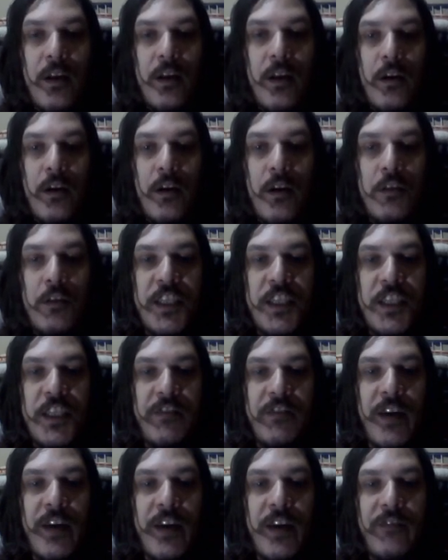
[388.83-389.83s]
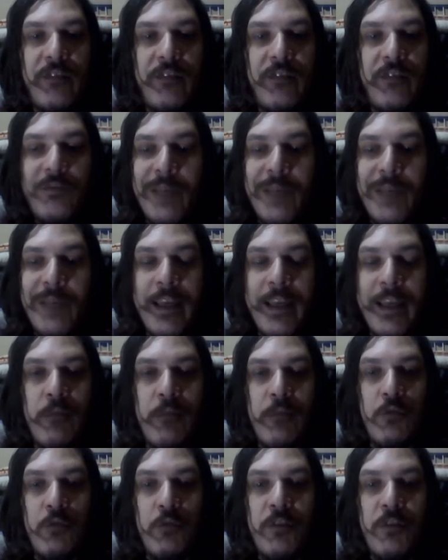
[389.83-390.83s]
on c5 black
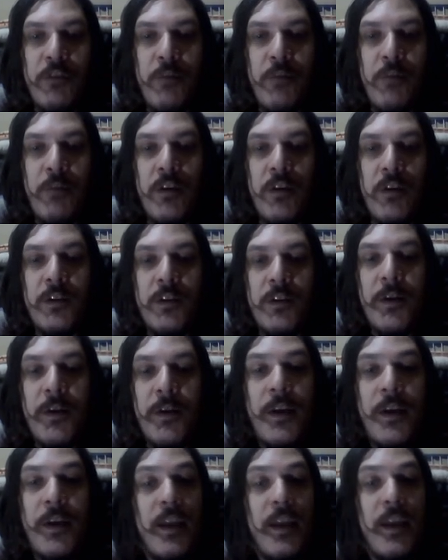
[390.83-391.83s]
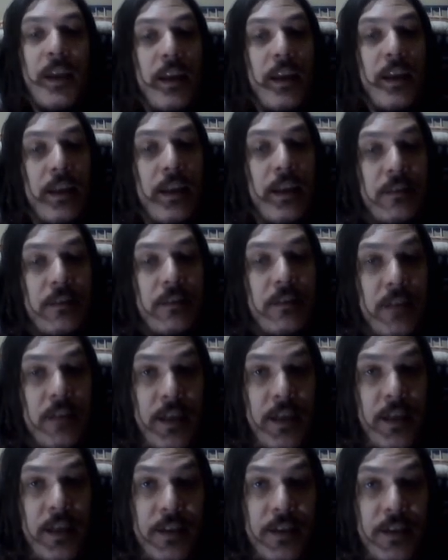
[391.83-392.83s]
capture with the pawn and
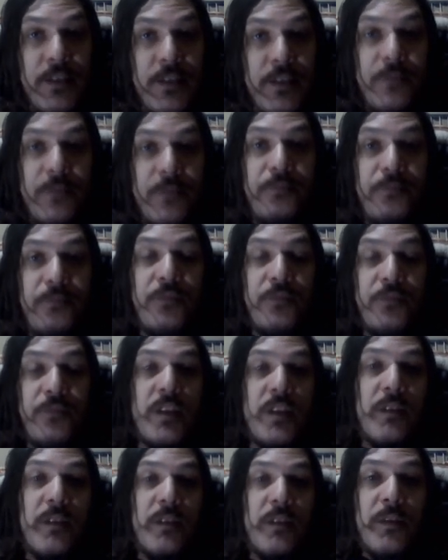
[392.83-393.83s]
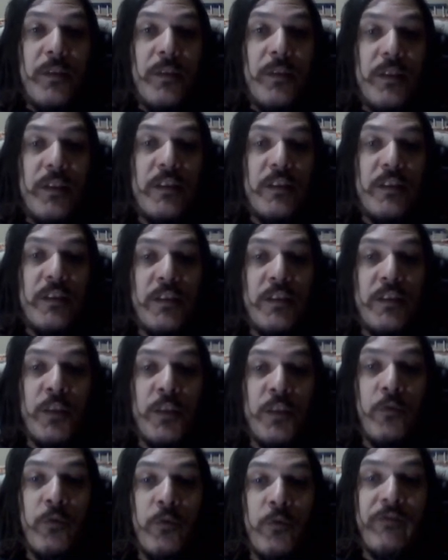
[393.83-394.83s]
here
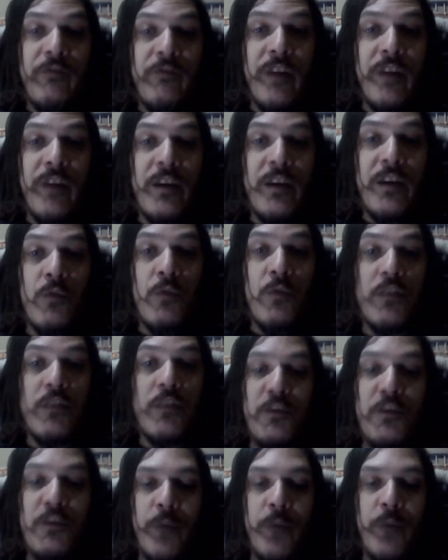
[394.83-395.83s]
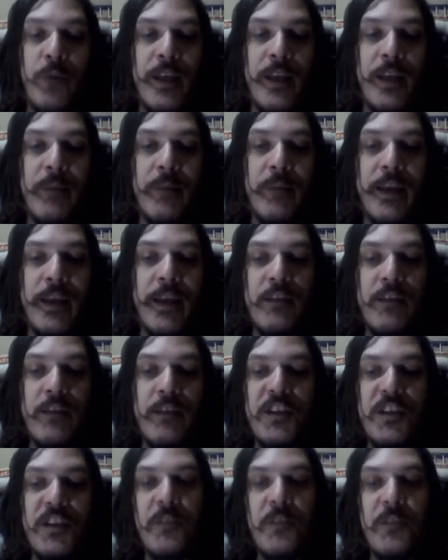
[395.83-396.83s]
the fireworks really
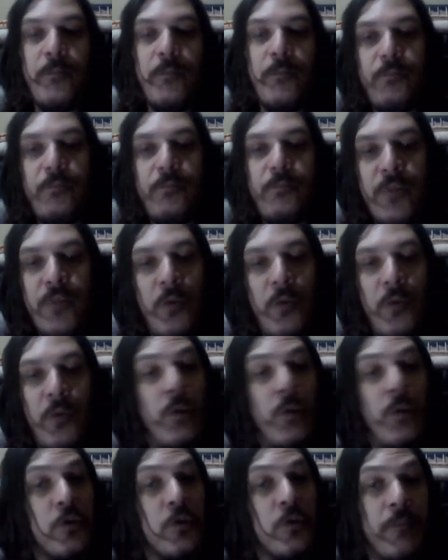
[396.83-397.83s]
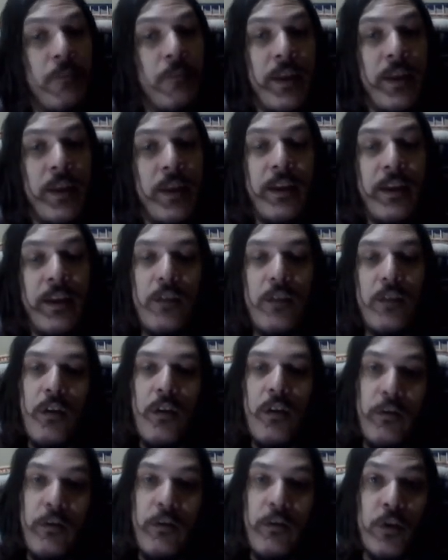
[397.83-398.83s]
begins what you play here
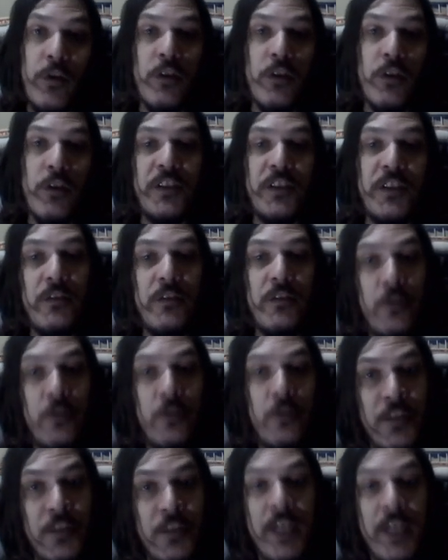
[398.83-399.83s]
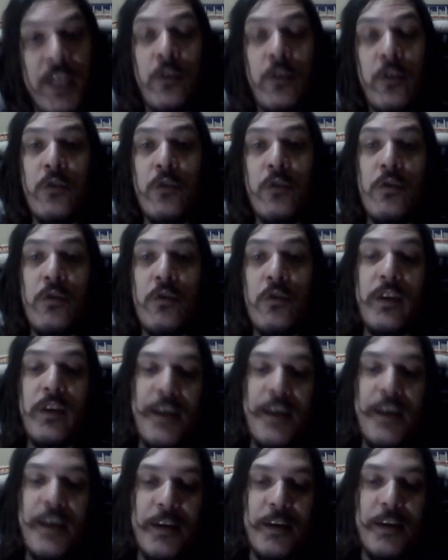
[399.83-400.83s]
of course you sack your rook
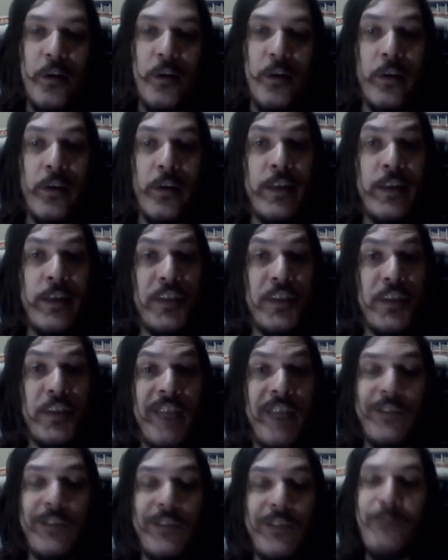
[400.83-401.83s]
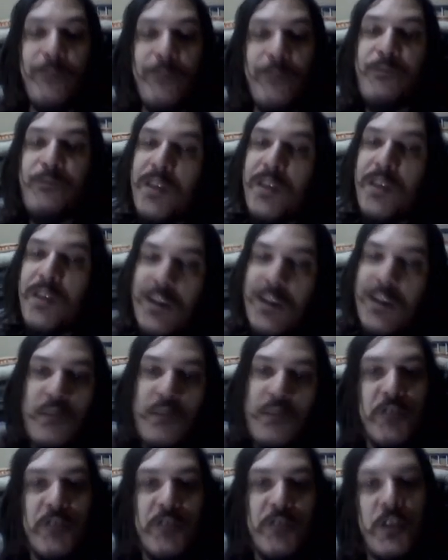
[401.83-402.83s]
on h7
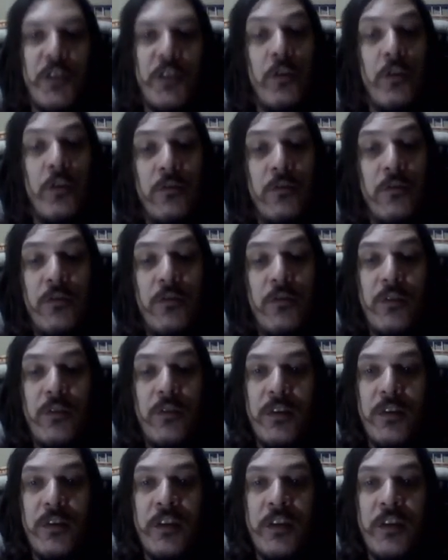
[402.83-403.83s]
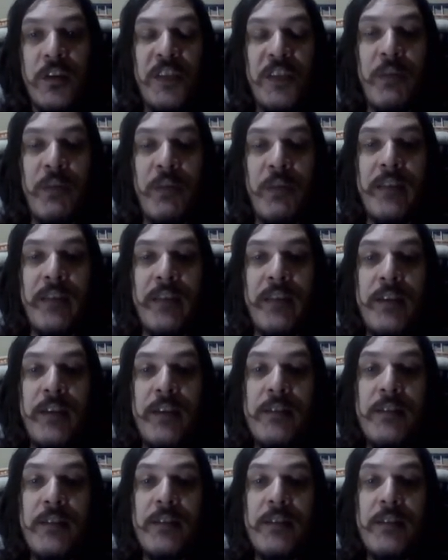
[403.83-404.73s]
so that's what I did